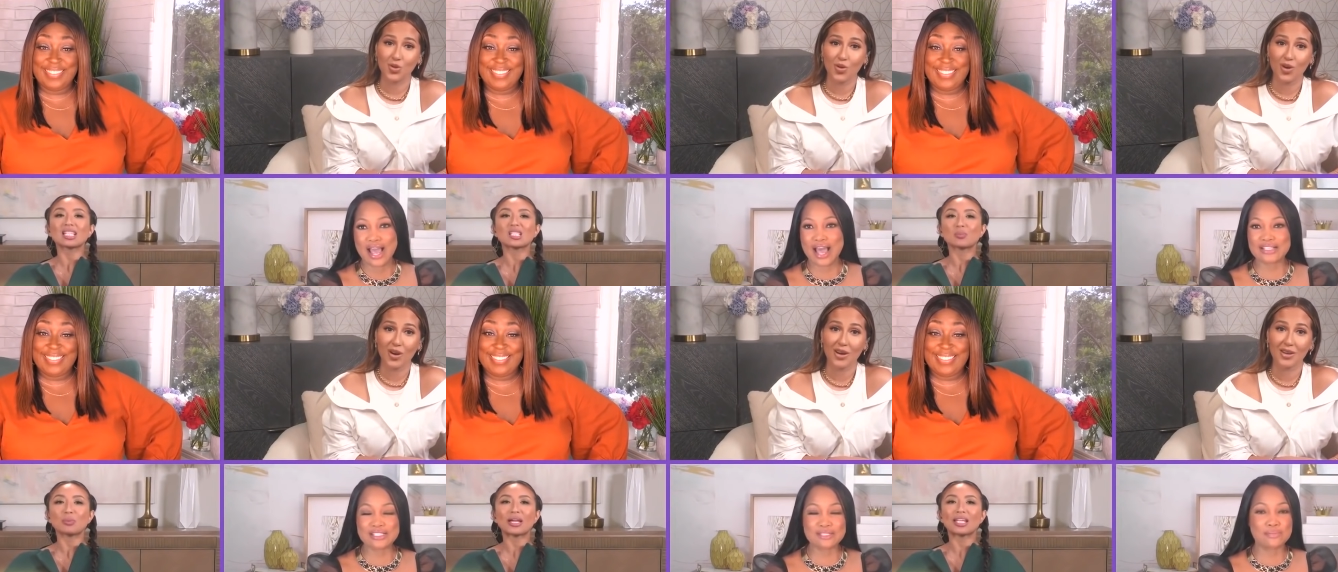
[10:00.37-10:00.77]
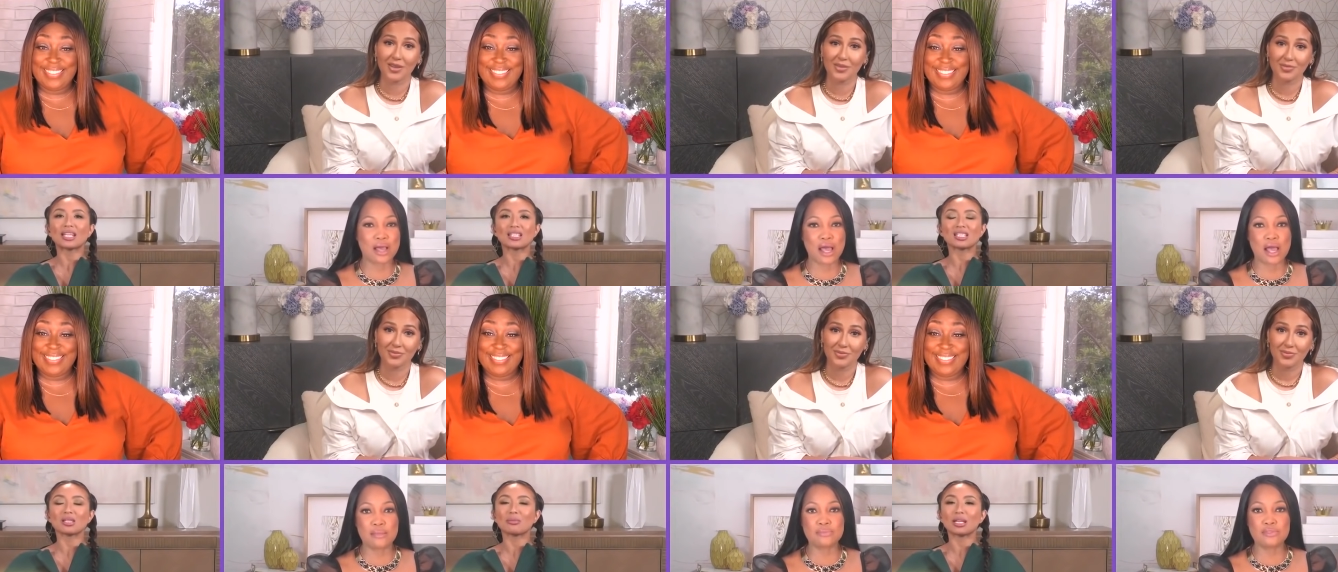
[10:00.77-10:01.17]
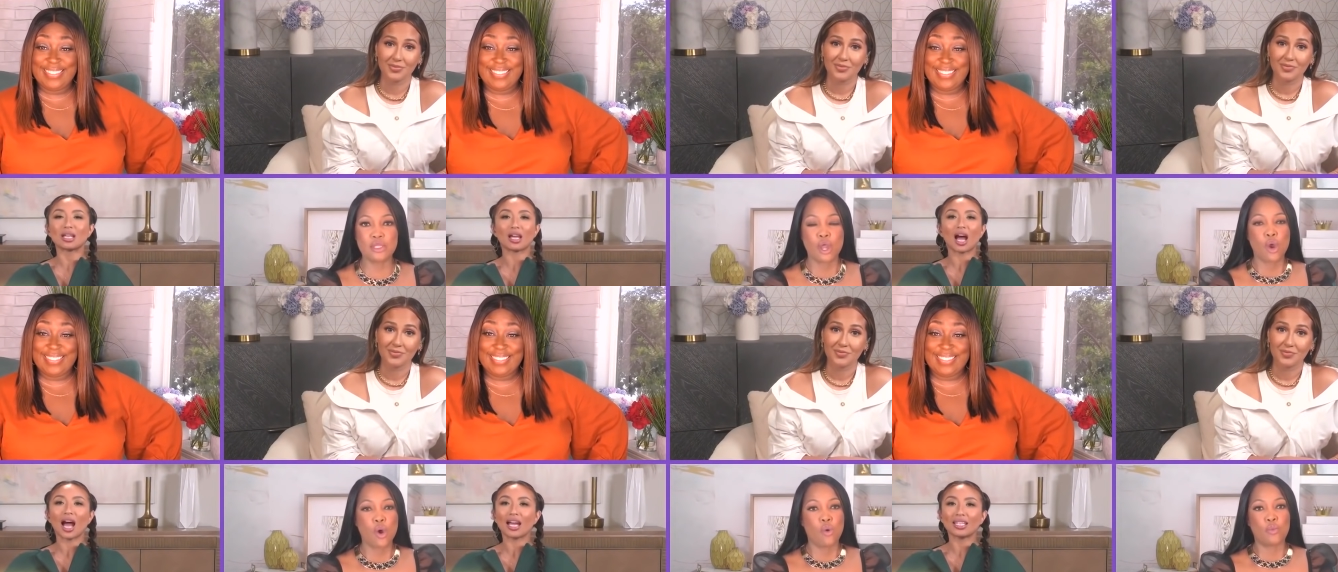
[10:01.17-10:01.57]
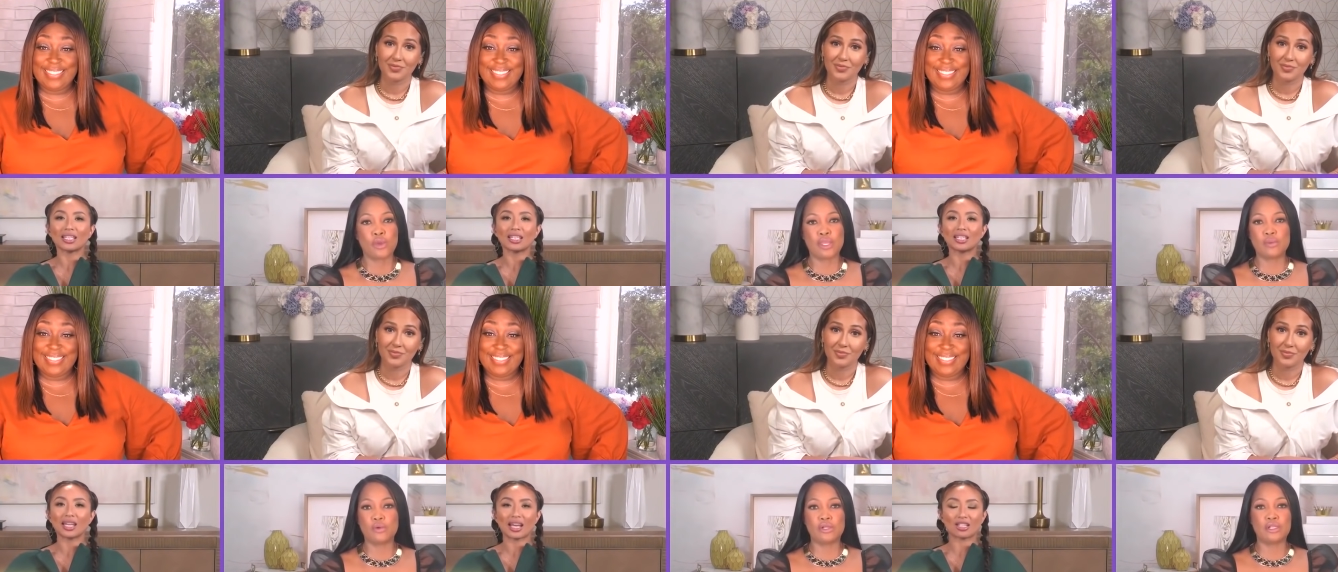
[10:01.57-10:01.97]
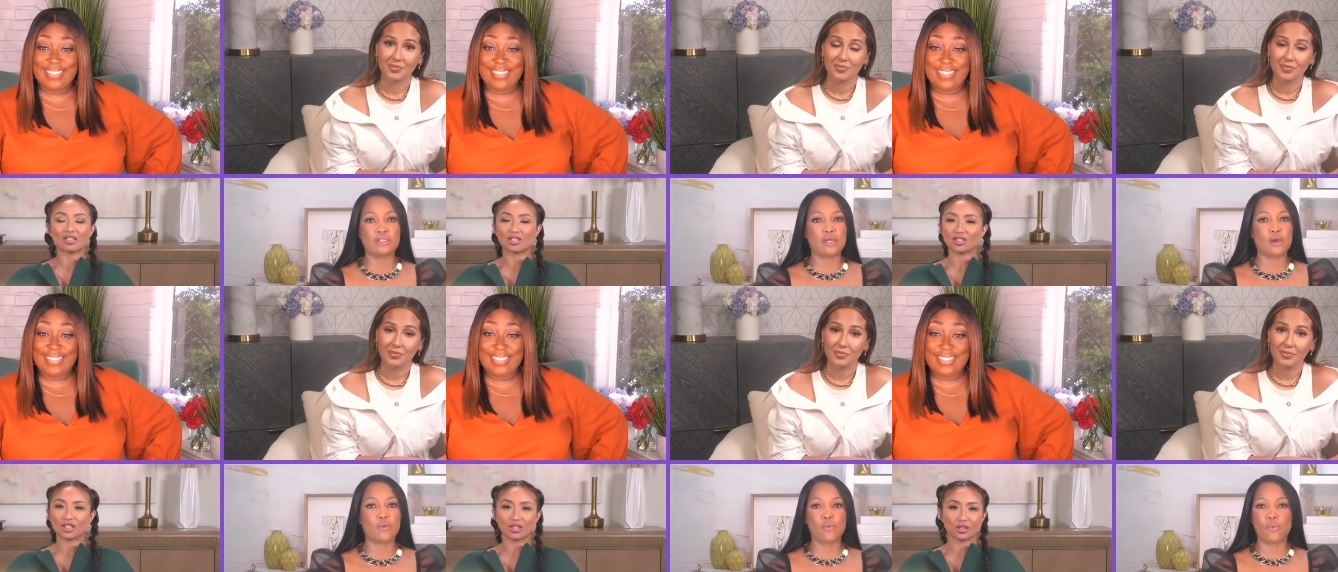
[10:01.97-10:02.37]
Speaker 1: I can't watch live ever because
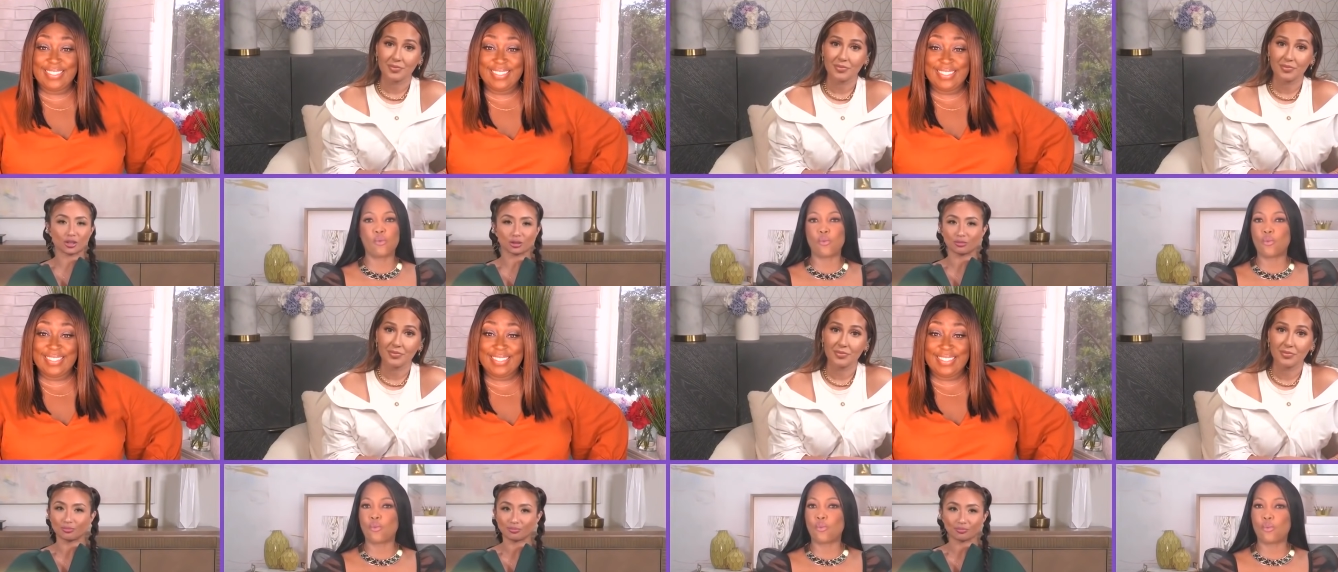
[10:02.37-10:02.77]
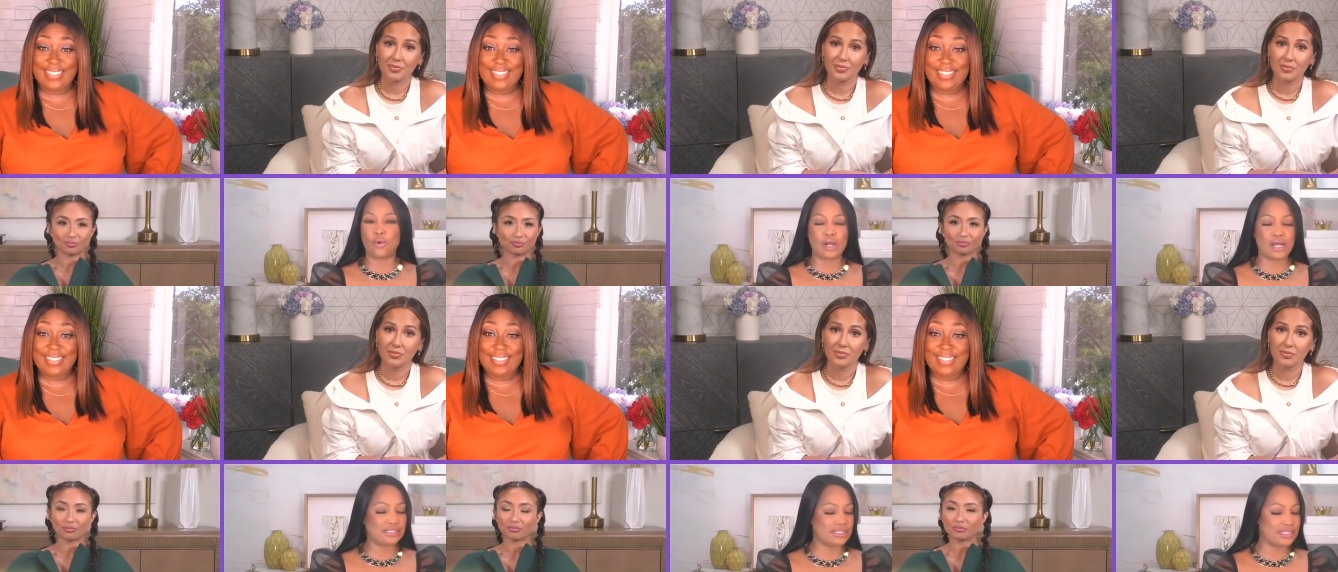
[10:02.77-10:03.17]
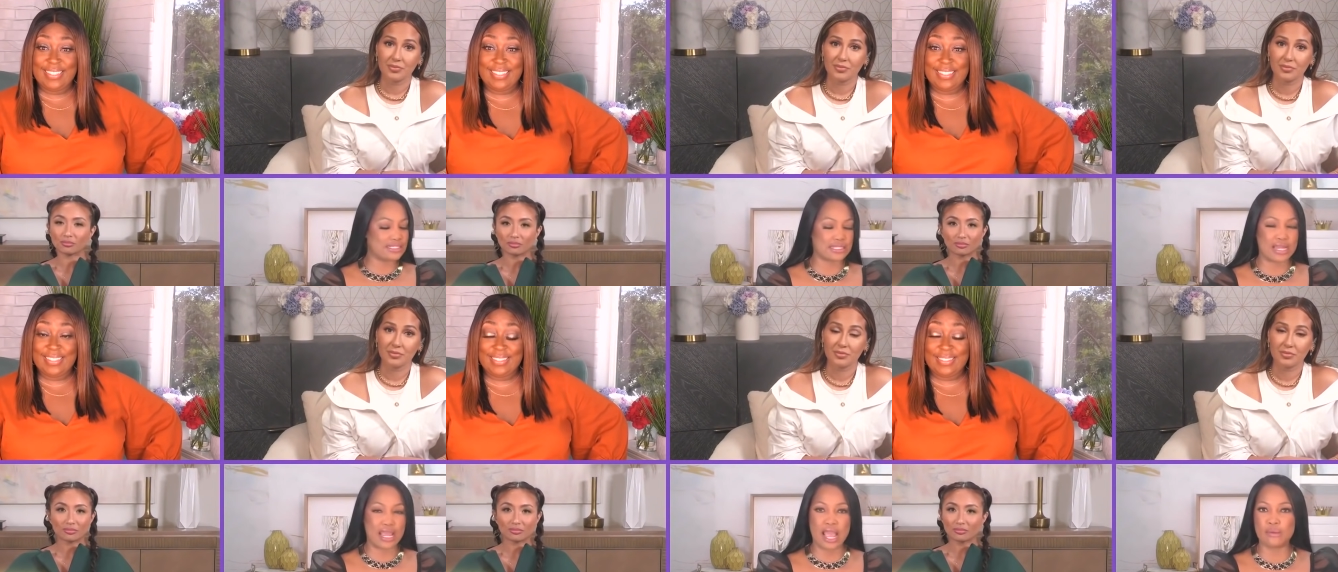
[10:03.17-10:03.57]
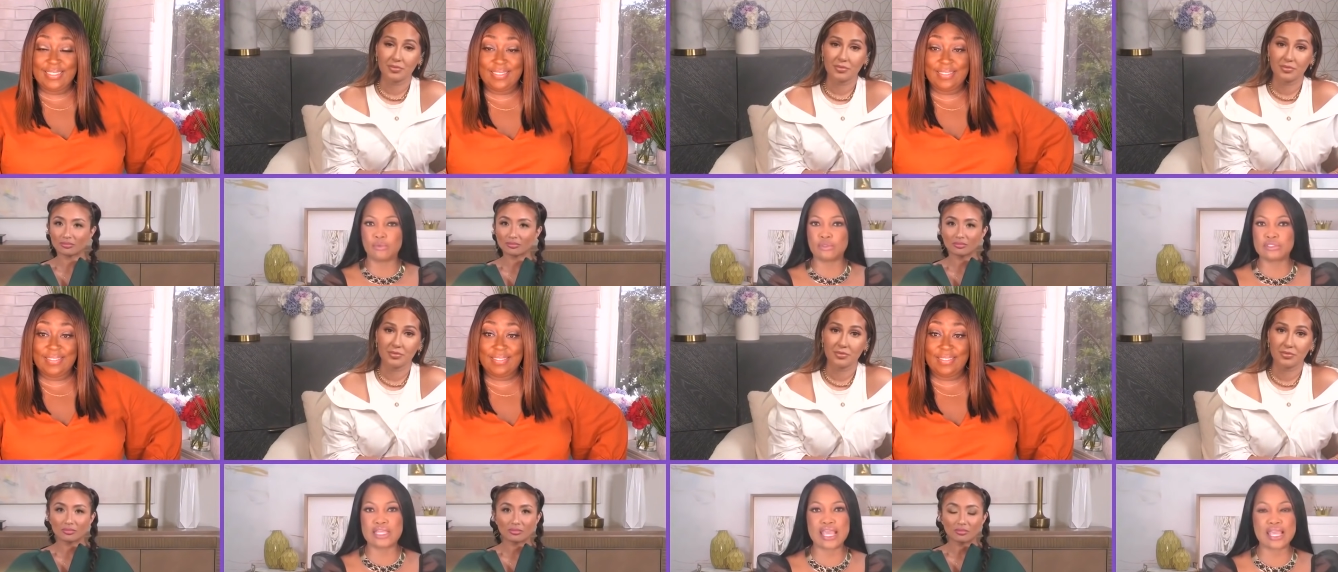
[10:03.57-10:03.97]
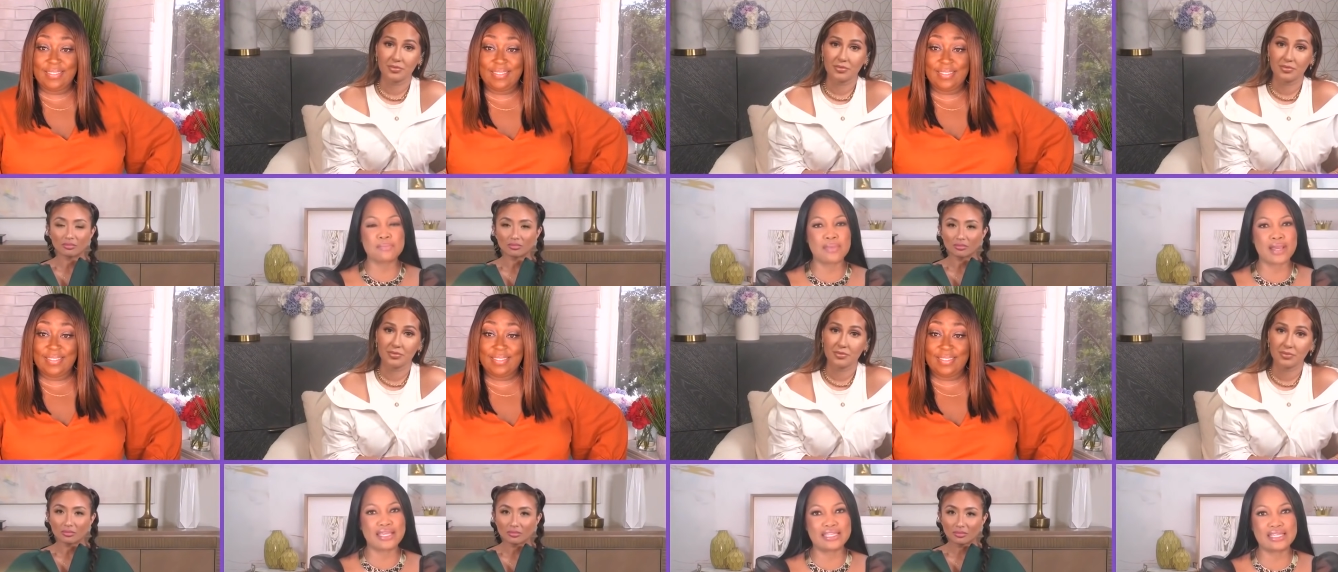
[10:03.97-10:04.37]
I'm always working, but at night I go
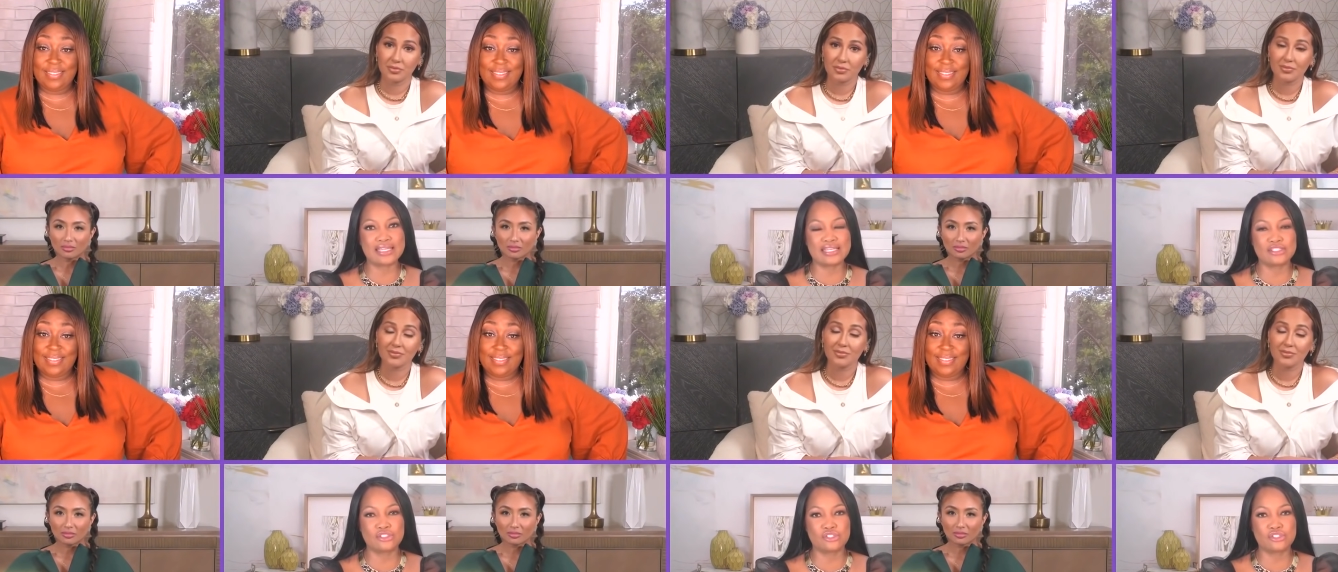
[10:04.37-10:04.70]
on.